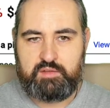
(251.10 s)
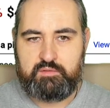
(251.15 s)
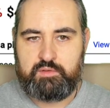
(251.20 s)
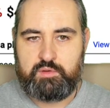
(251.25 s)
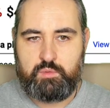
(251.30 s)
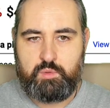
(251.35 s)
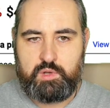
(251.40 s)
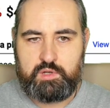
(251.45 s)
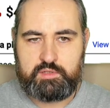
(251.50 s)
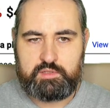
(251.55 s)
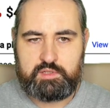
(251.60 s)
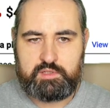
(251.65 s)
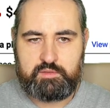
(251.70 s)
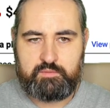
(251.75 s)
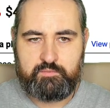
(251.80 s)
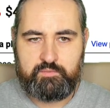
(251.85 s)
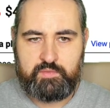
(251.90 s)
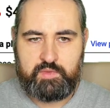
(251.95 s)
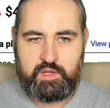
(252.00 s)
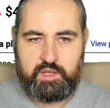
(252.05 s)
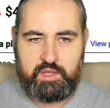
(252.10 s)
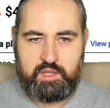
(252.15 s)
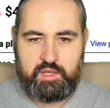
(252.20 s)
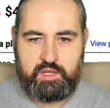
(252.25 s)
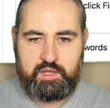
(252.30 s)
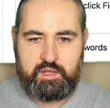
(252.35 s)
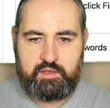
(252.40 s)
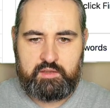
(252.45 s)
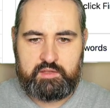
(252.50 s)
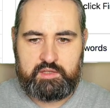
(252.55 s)
if you want.
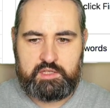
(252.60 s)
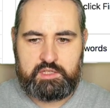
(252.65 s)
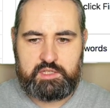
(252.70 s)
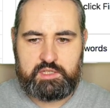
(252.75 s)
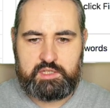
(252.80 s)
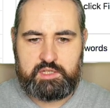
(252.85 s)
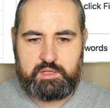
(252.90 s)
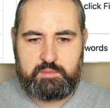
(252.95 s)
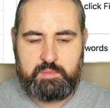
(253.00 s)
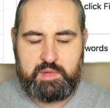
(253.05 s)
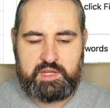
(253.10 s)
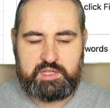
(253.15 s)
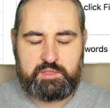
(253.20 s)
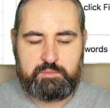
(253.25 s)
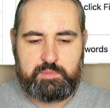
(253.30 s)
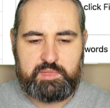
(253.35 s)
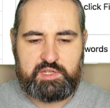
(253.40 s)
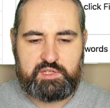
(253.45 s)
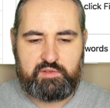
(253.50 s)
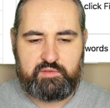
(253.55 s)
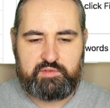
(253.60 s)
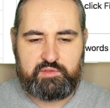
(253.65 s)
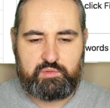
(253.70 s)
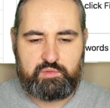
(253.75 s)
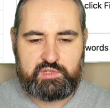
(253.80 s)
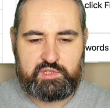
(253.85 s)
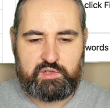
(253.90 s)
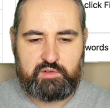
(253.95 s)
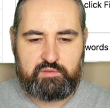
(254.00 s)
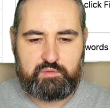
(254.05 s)
This is an amazing piece of
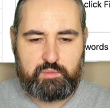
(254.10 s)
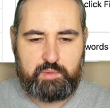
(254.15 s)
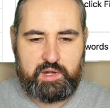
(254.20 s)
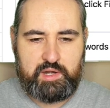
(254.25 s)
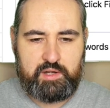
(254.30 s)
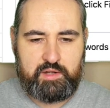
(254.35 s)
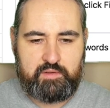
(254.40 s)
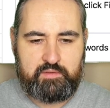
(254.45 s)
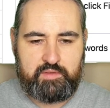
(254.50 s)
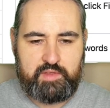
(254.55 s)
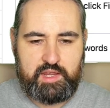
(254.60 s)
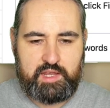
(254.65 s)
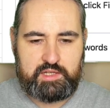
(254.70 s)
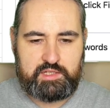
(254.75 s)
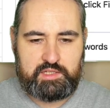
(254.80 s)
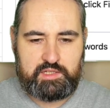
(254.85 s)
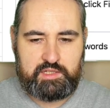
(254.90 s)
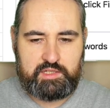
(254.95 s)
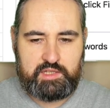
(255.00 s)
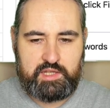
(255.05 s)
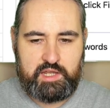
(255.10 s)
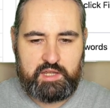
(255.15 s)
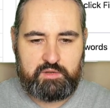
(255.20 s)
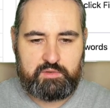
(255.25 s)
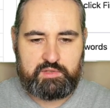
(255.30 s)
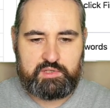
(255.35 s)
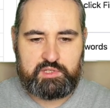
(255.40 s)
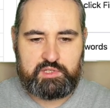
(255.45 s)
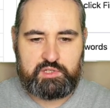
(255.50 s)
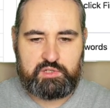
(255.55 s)
software that
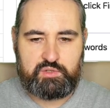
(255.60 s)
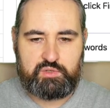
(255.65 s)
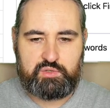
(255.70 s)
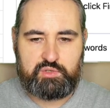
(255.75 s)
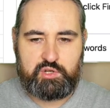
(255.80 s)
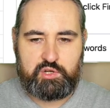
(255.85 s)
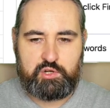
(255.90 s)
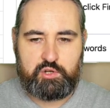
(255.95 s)
allows to not